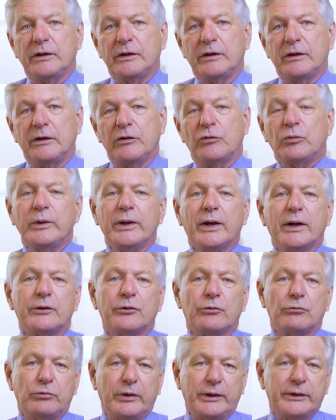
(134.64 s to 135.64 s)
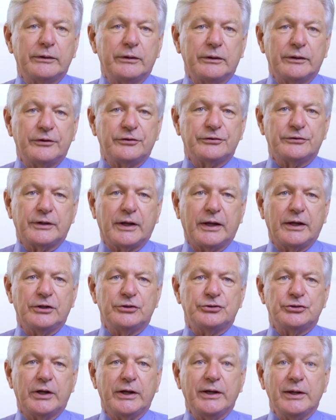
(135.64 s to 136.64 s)
If we are to regularly
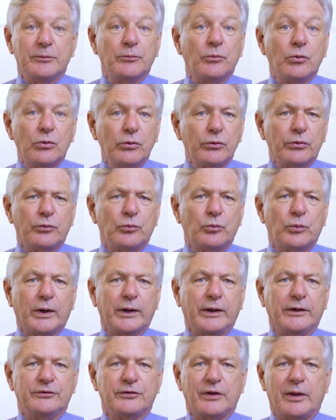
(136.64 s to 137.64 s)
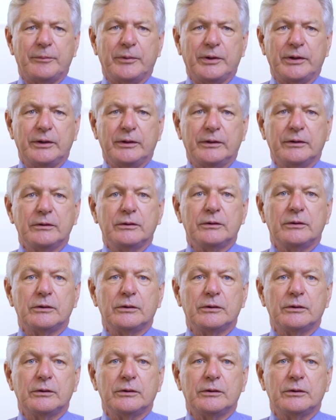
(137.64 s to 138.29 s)
stage any more than one exam a year,